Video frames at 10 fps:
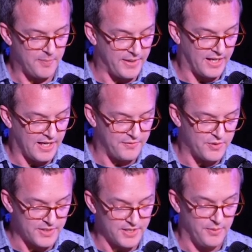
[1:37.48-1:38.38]
Being
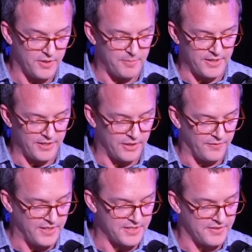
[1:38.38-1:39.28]
left to its own opinion
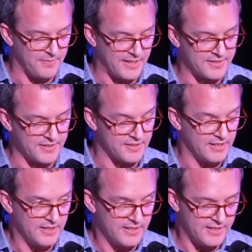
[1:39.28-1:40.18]
on these other matters
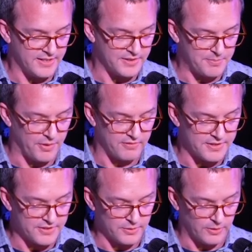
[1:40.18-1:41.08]
didn't bother
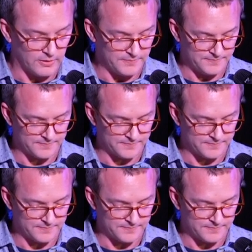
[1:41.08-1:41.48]
it at all.